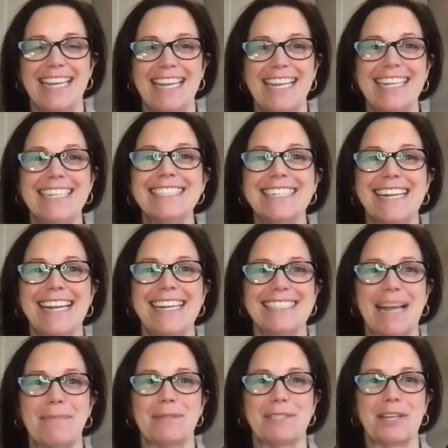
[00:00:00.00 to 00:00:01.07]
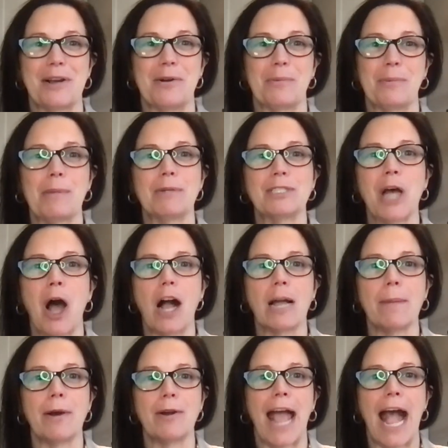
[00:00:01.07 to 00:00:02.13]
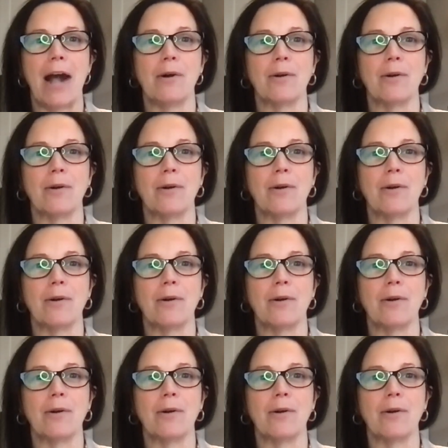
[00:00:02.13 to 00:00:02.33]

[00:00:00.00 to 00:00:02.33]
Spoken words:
In today's episode, we will talk about how